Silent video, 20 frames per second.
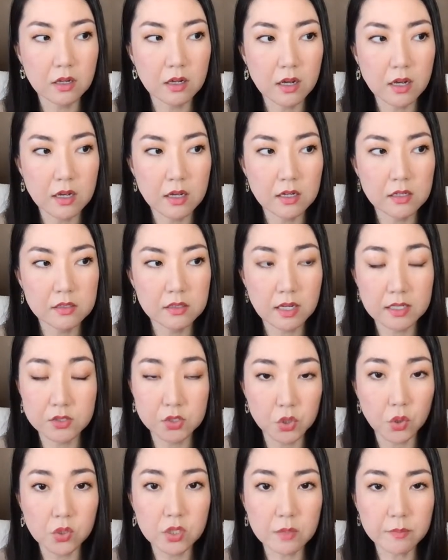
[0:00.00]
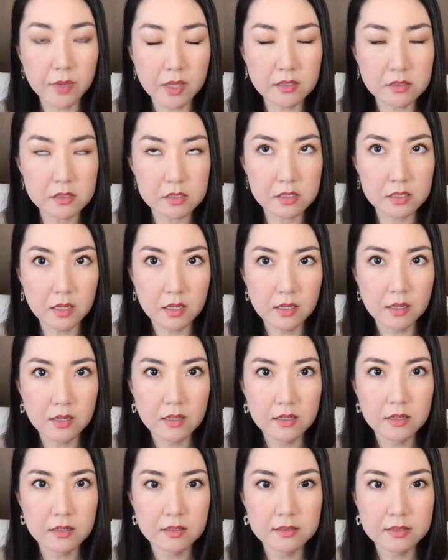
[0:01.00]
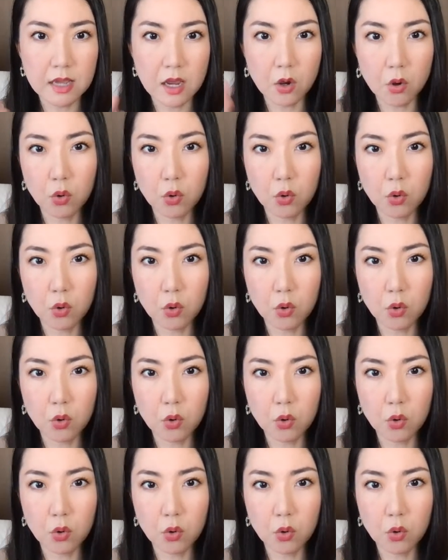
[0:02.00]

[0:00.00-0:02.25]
a document that,